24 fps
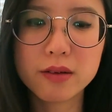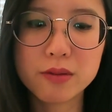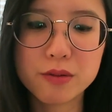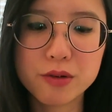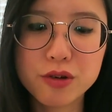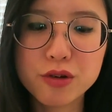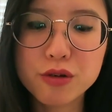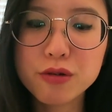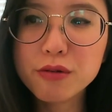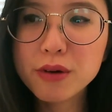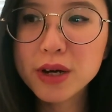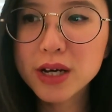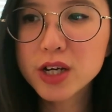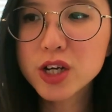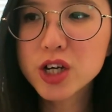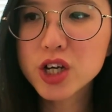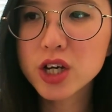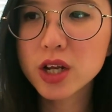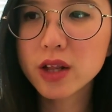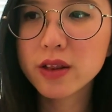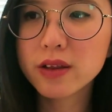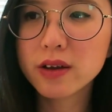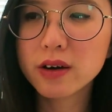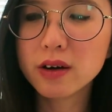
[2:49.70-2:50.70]
switch
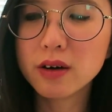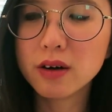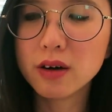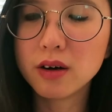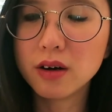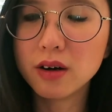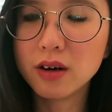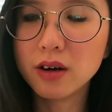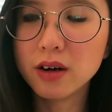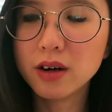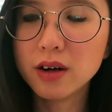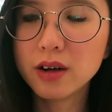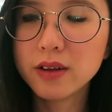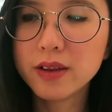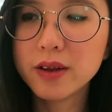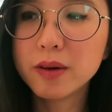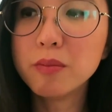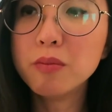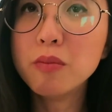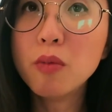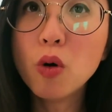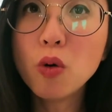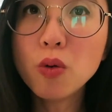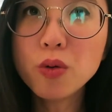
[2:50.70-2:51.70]
the
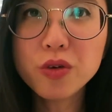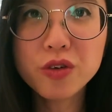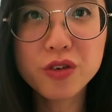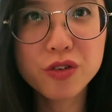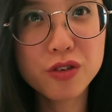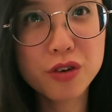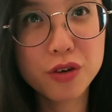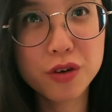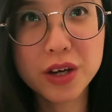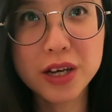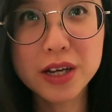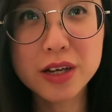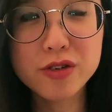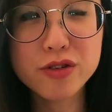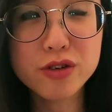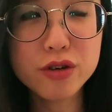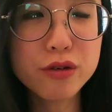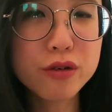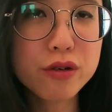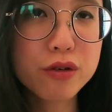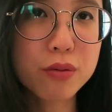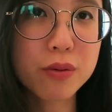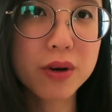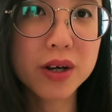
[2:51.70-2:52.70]
mode so you can
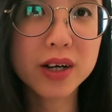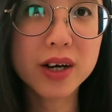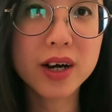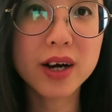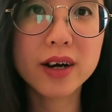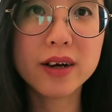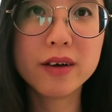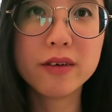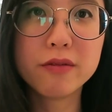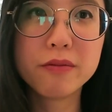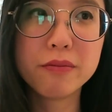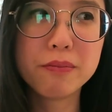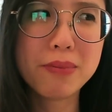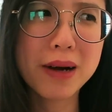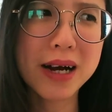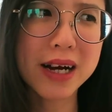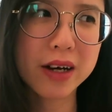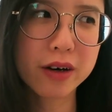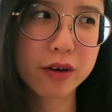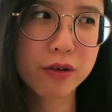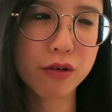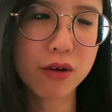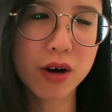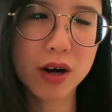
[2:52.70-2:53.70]
choose what kind of
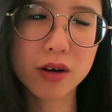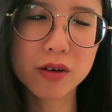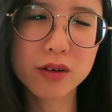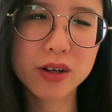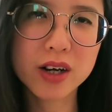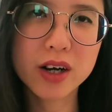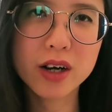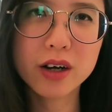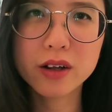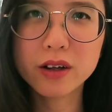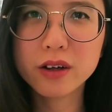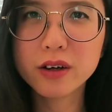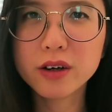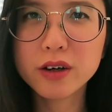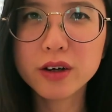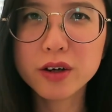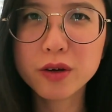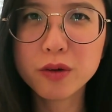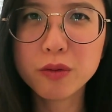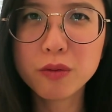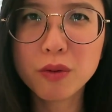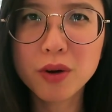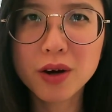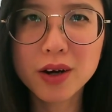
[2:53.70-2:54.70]
background color
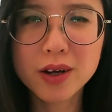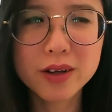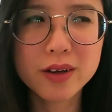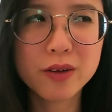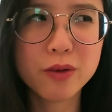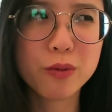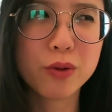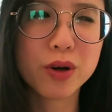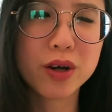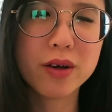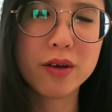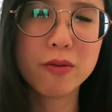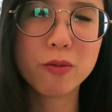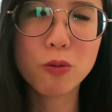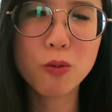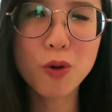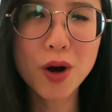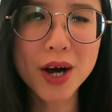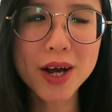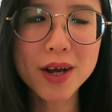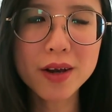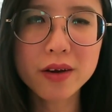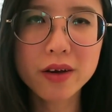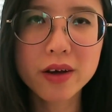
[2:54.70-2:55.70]
you want. You want it
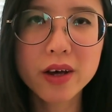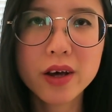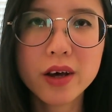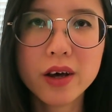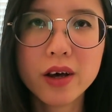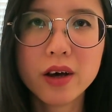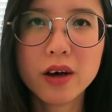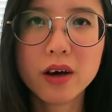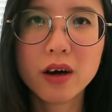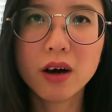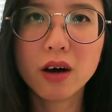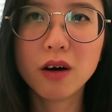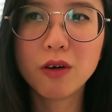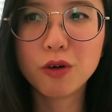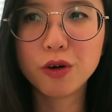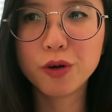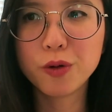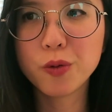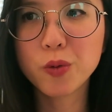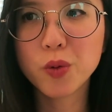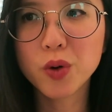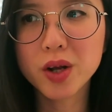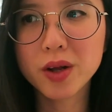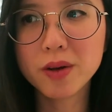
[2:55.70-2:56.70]
white or
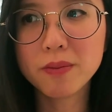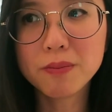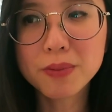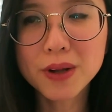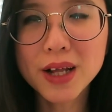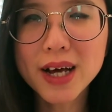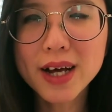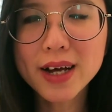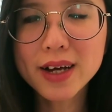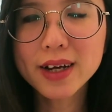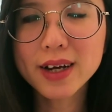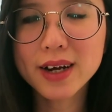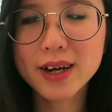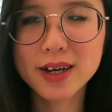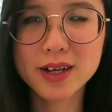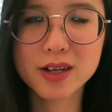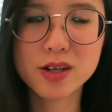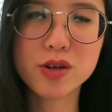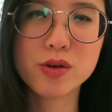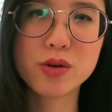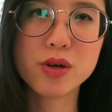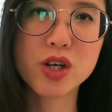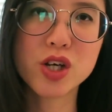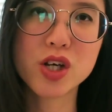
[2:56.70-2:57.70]
you want it black. I
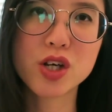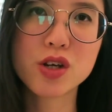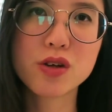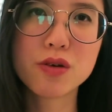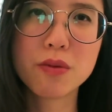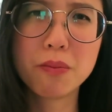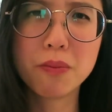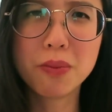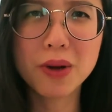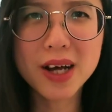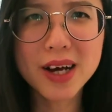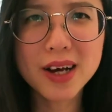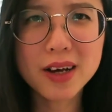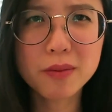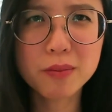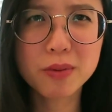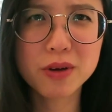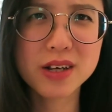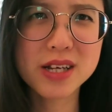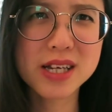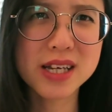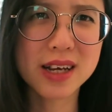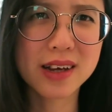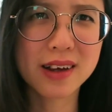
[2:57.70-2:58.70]
switched it to black
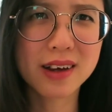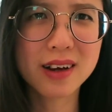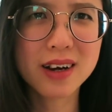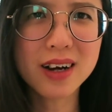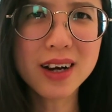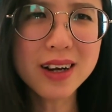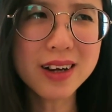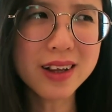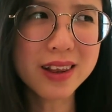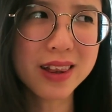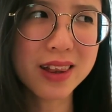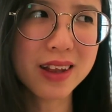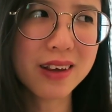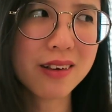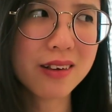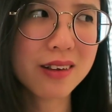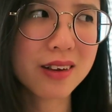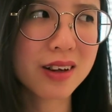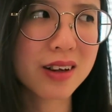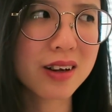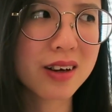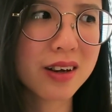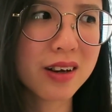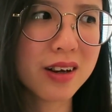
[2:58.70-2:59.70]
because I kind of think
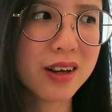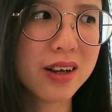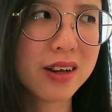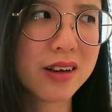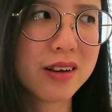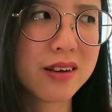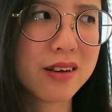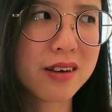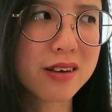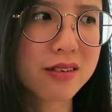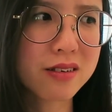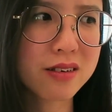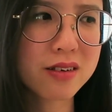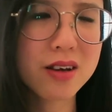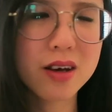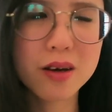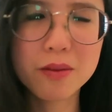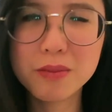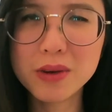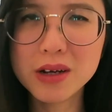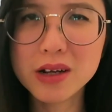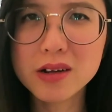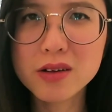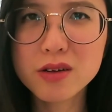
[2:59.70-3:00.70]
that it doesn't
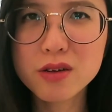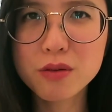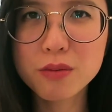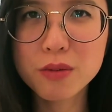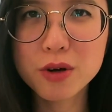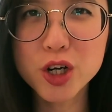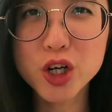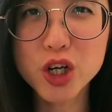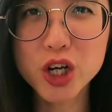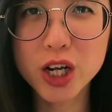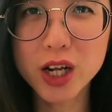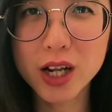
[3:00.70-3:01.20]
emit so much